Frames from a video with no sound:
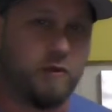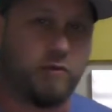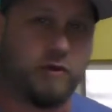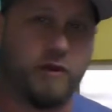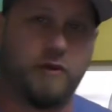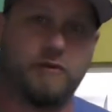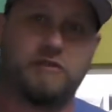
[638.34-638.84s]

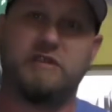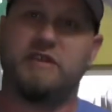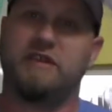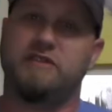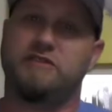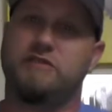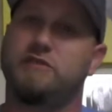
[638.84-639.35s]
approach
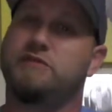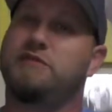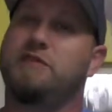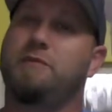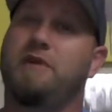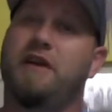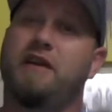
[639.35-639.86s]
is
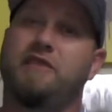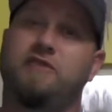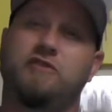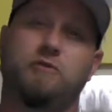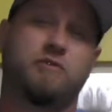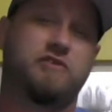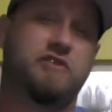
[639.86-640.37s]
usually my
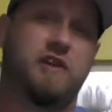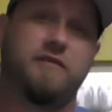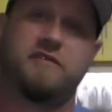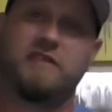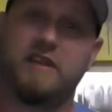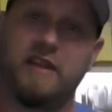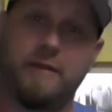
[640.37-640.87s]
super soft
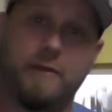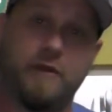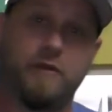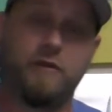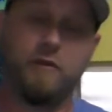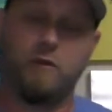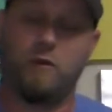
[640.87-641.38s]

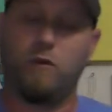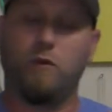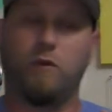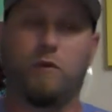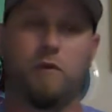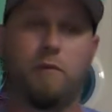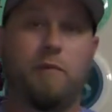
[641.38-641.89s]
slammer
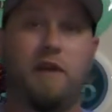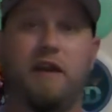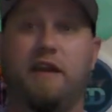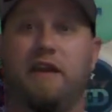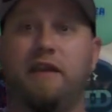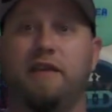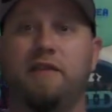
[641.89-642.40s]
or
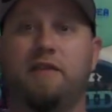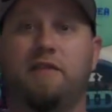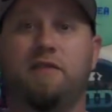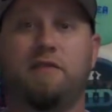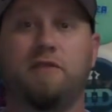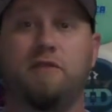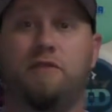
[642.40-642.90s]
my
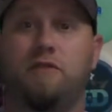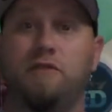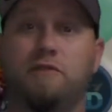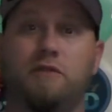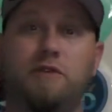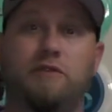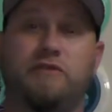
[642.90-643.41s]

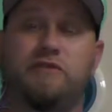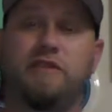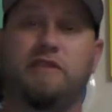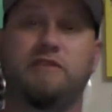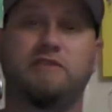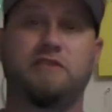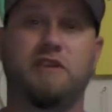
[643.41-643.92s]

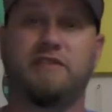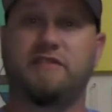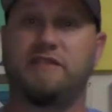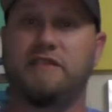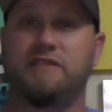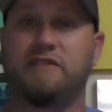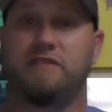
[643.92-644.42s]
lucid
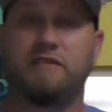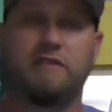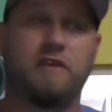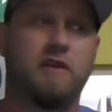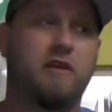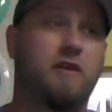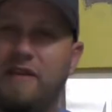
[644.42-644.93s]
justice.
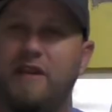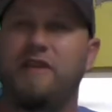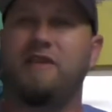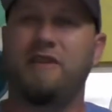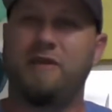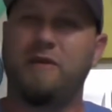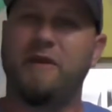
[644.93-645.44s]

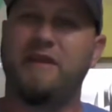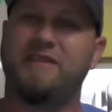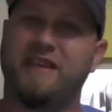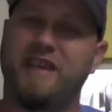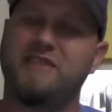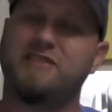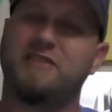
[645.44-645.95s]
You know, it's
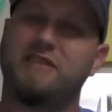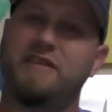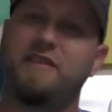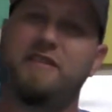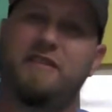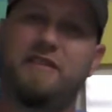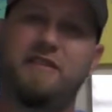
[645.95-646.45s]
actually,
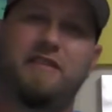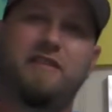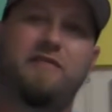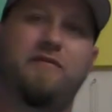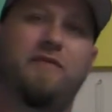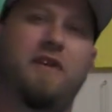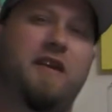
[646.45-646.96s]

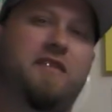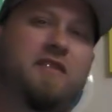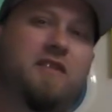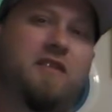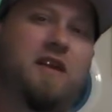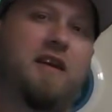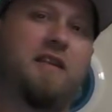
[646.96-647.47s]
this flies a
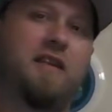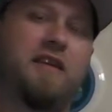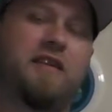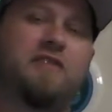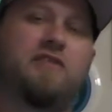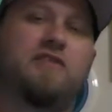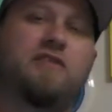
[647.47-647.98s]
lot like
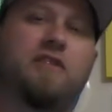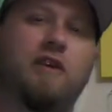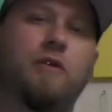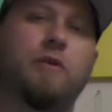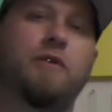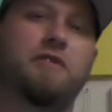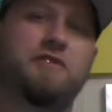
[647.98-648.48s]
a
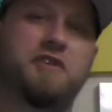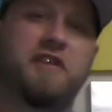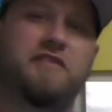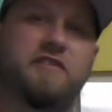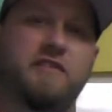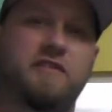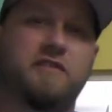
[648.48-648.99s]
slower
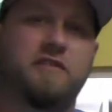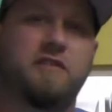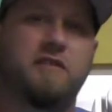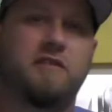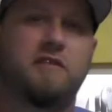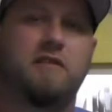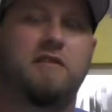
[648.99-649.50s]
justice.
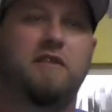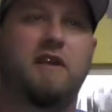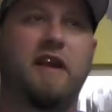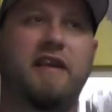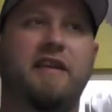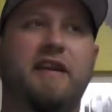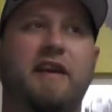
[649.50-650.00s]

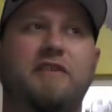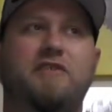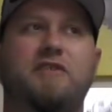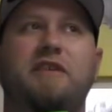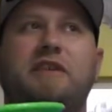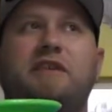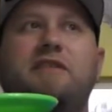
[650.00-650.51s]
I can
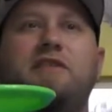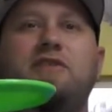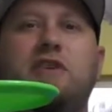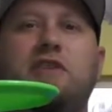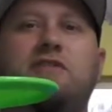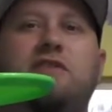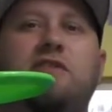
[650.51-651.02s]
actually get the
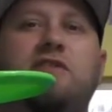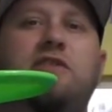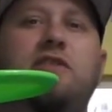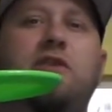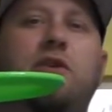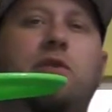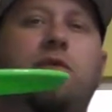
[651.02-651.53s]
justice
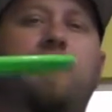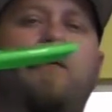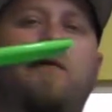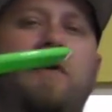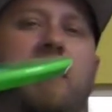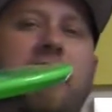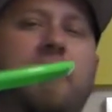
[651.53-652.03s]
to go
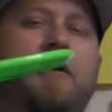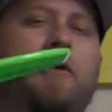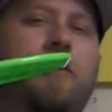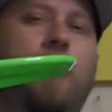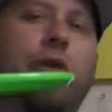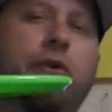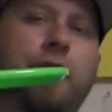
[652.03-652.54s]
flatter
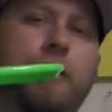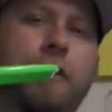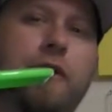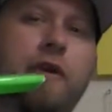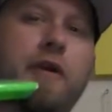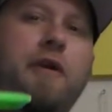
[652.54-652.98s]
longer,